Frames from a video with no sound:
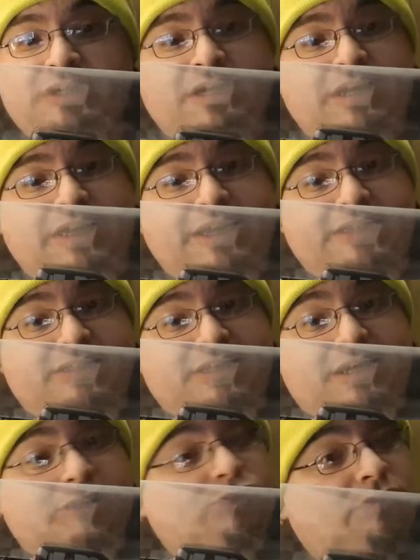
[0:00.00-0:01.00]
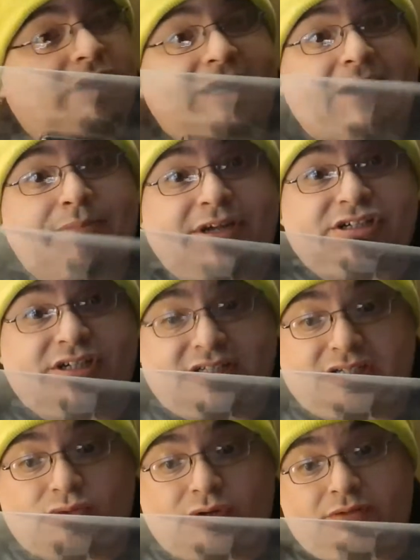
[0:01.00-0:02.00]
It's, like I mentioned, it's a
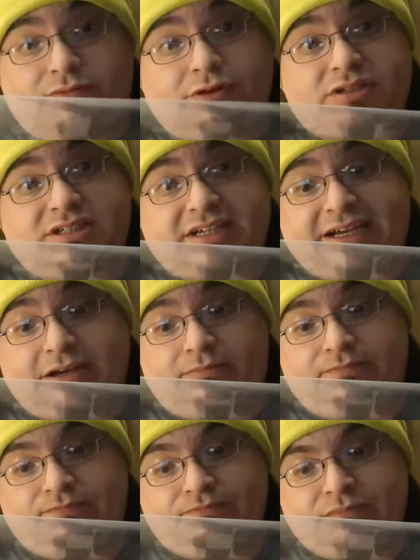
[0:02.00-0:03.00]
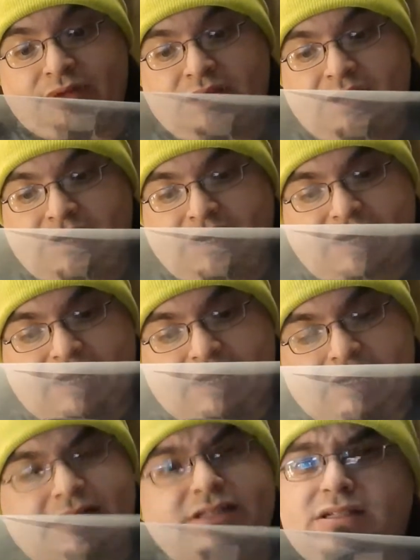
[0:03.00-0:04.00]
24th scale.
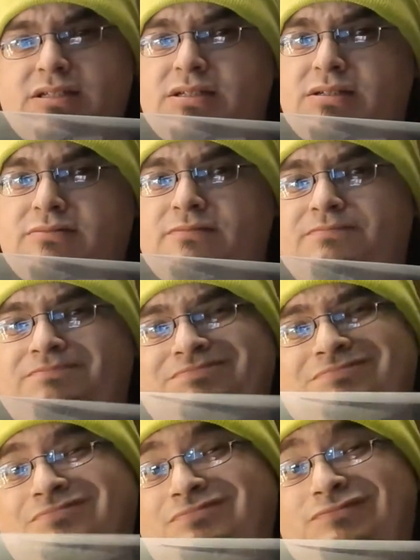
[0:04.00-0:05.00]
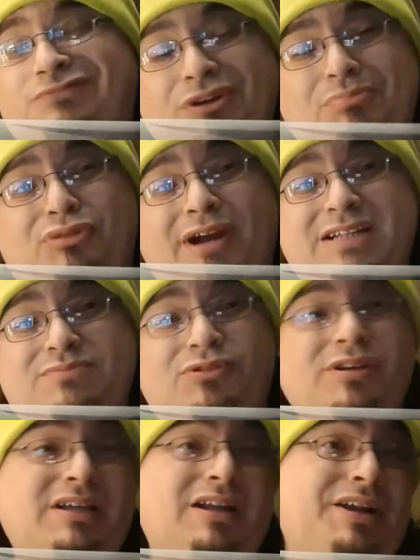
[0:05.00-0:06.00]
And it's, for the price
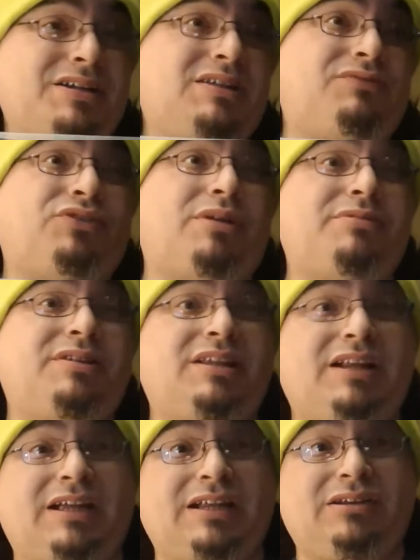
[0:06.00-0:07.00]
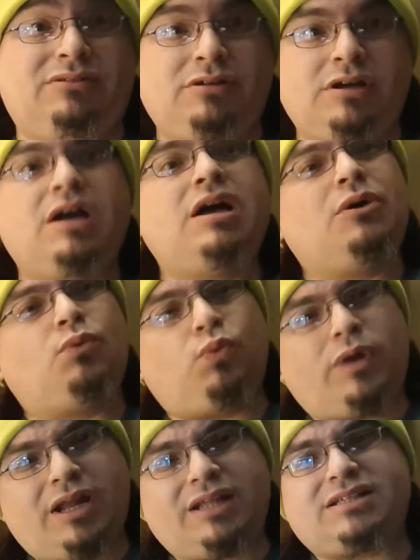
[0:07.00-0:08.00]
point, and honestly, for everything that it can do,
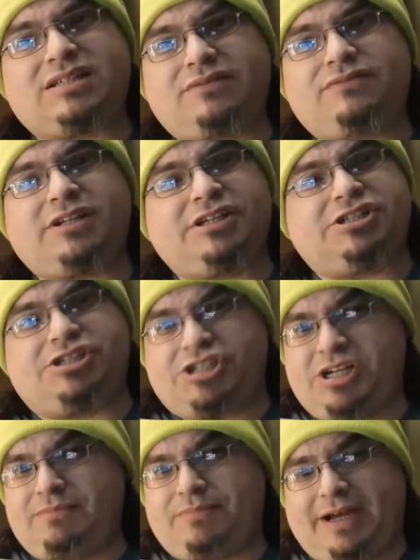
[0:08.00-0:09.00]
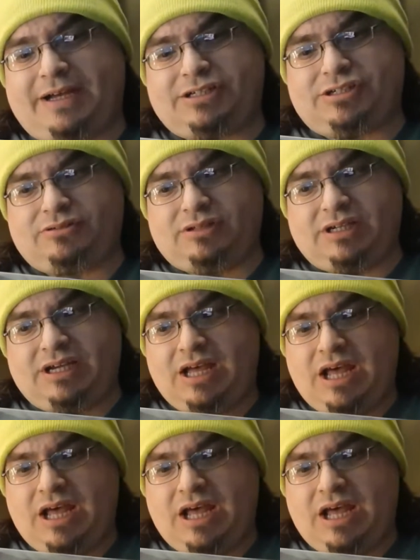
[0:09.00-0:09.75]
relatively cheap, actually.